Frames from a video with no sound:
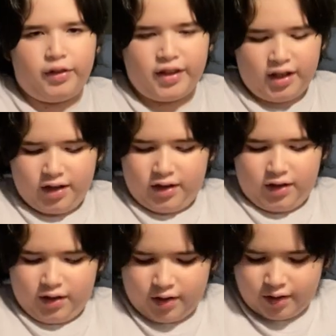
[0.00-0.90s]
the
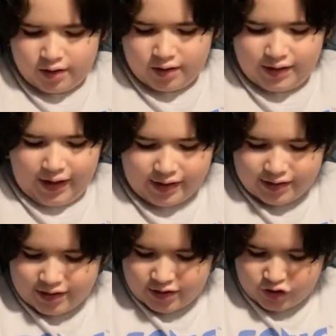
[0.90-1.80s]

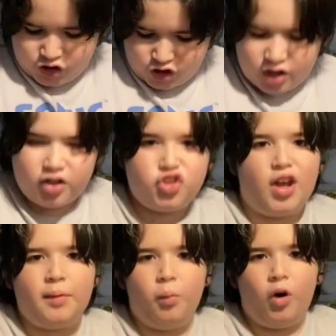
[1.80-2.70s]
90s
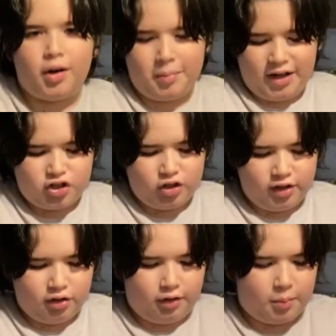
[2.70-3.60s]
Gen 1 I'm
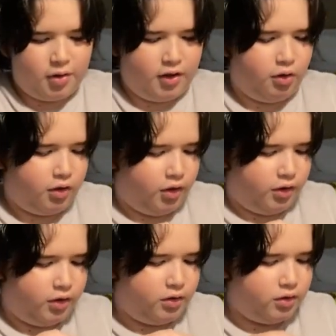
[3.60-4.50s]
actually doing pretty good
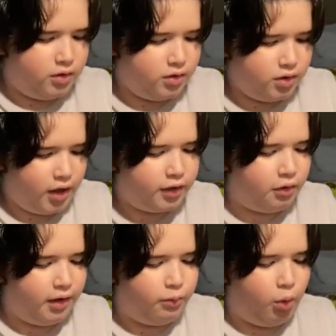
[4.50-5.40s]
on. I
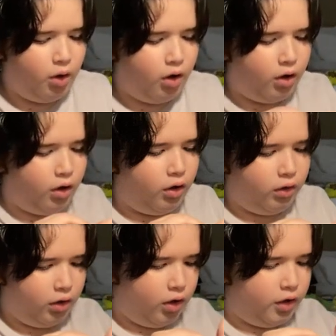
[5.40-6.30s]
don't have
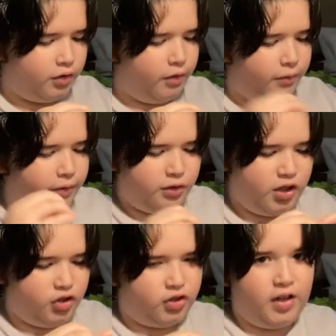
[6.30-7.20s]
all
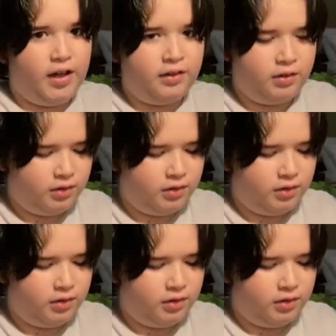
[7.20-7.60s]
150 just yet.